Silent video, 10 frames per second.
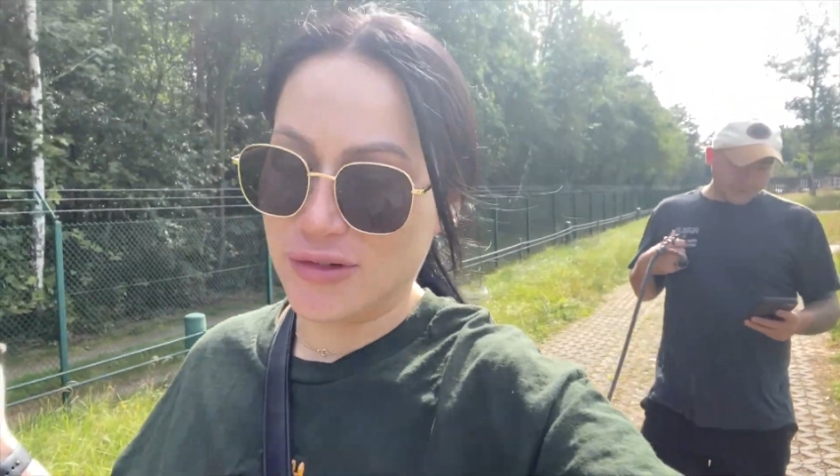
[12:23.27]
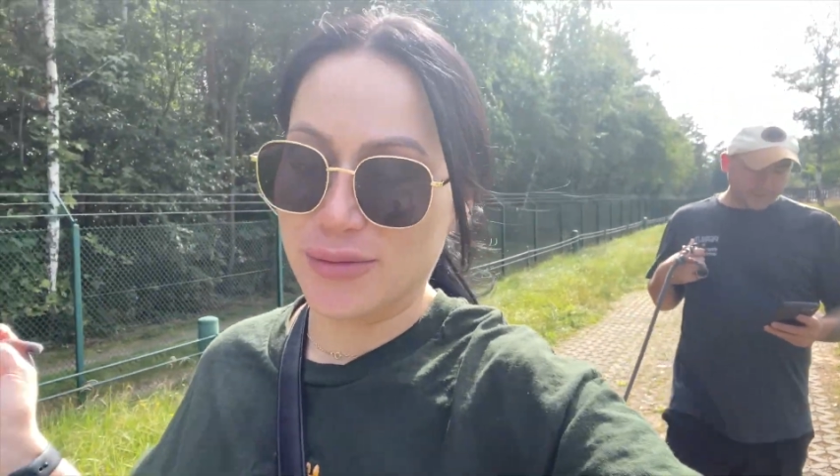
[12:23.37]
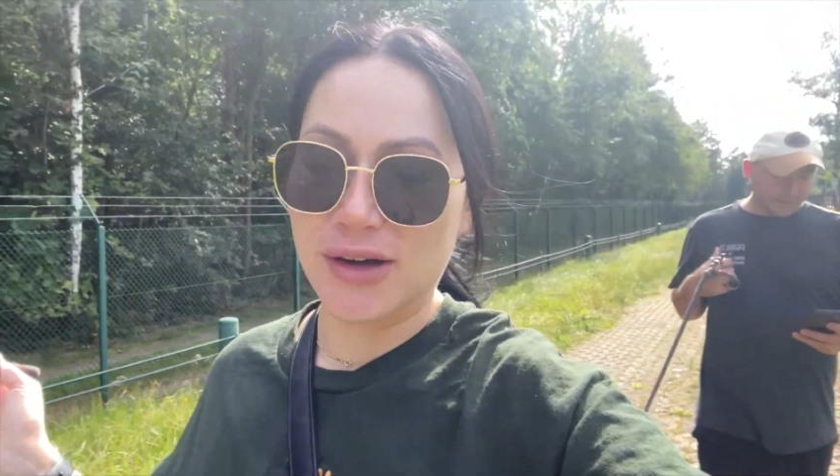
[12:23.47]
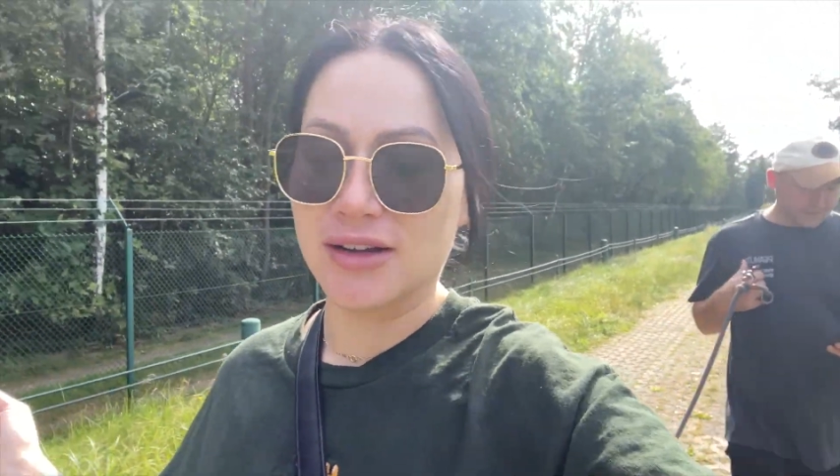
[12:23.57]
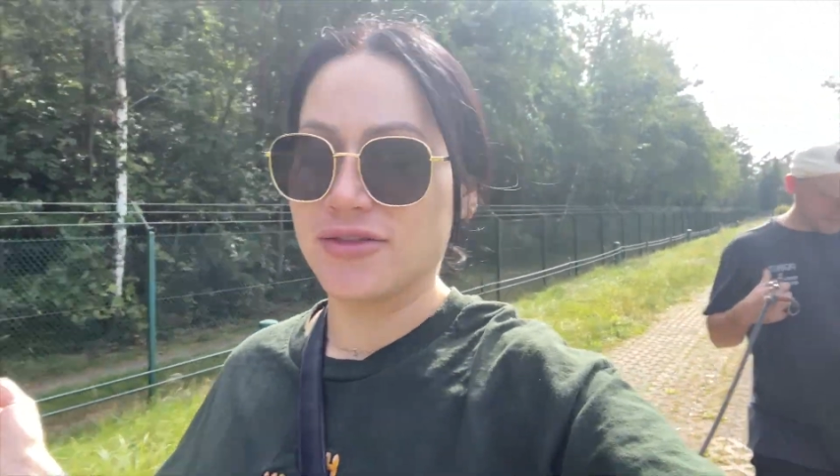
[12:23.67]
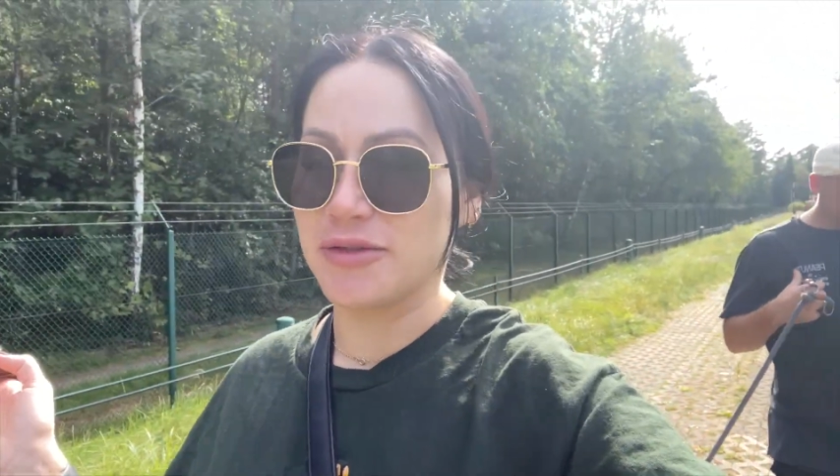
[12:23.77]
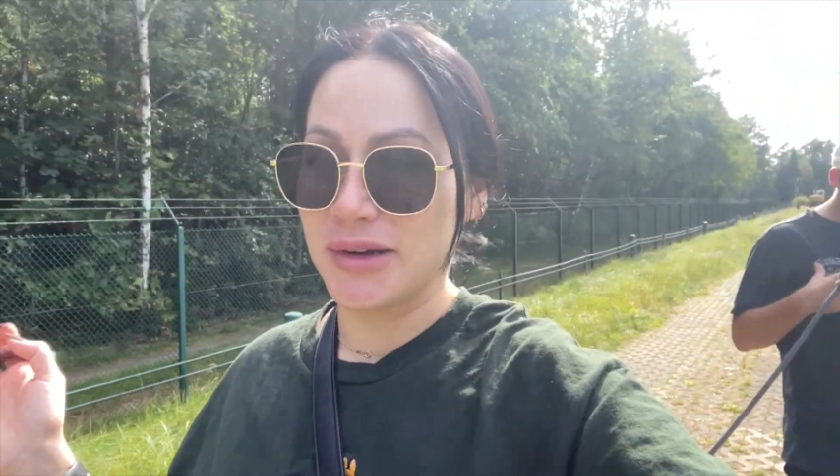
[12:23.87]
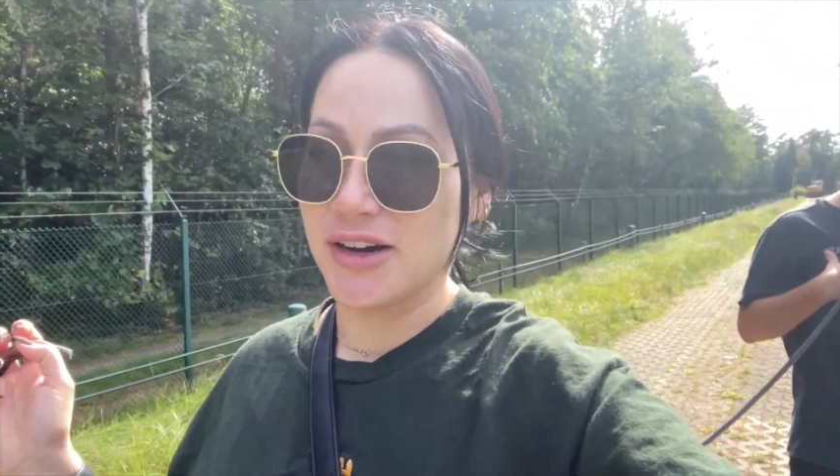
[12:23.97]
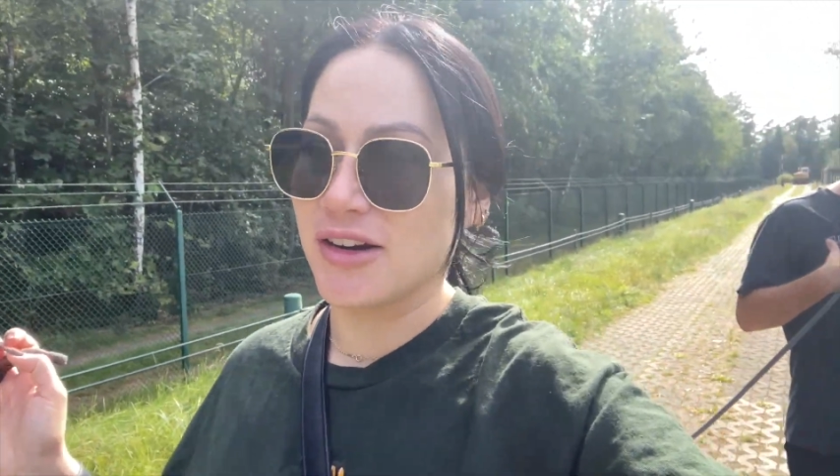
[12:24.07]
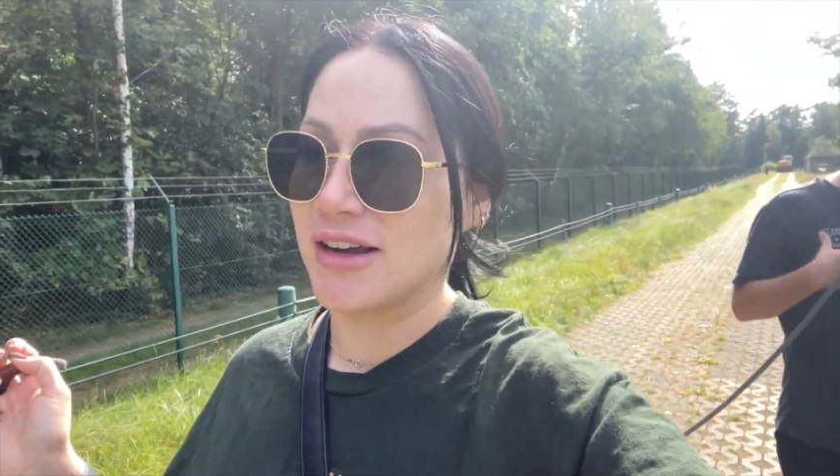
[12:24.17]
football from
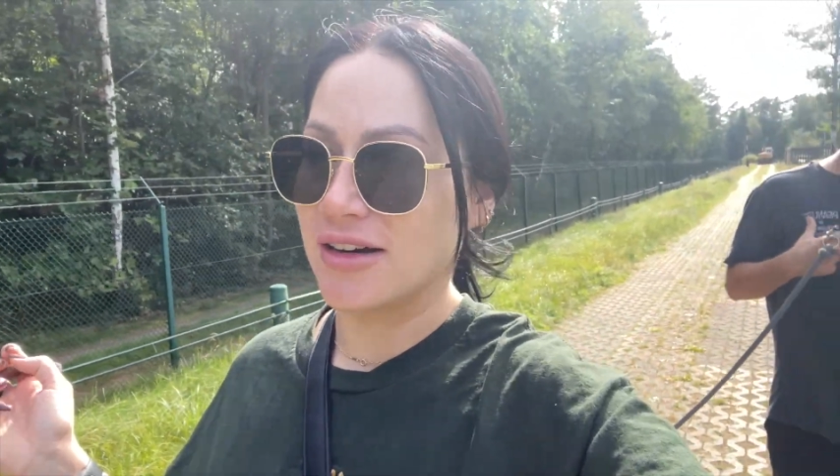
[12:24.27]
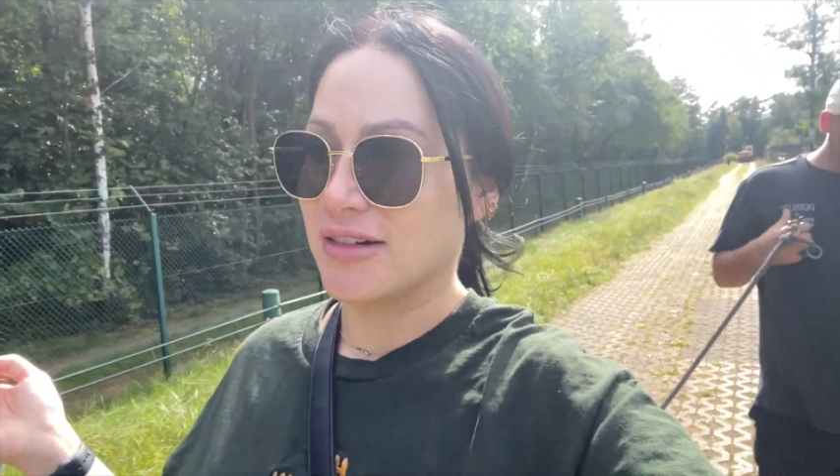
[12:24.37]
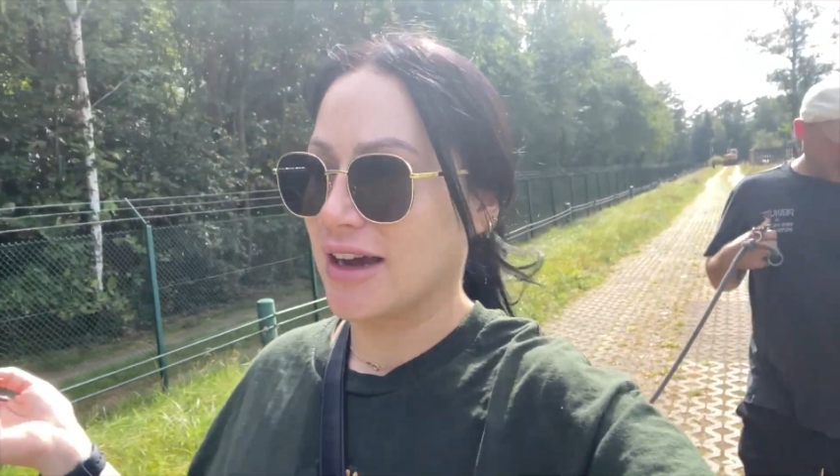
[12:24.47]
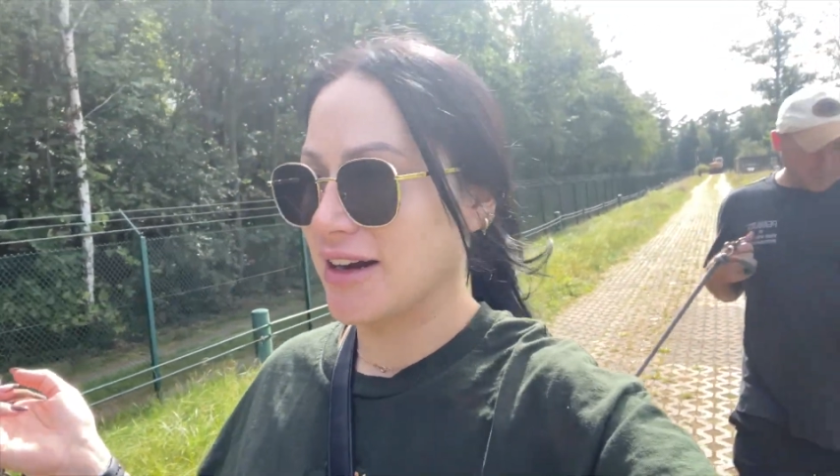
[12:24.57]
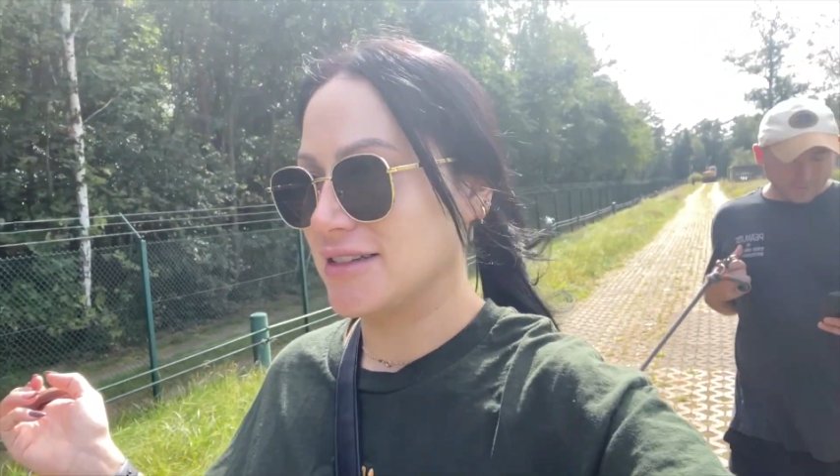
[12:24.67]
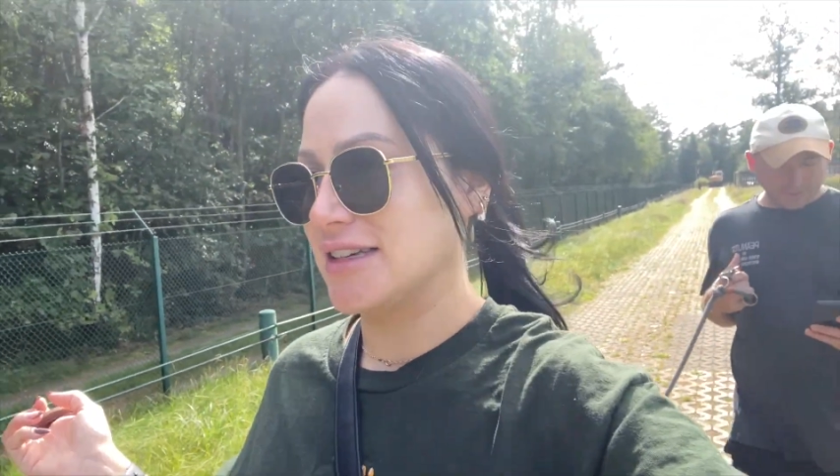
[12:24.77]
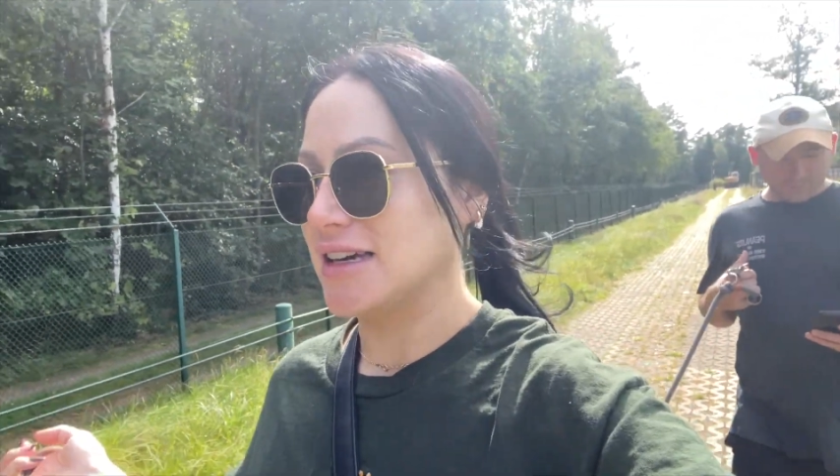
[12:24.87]
here on out. Guarantee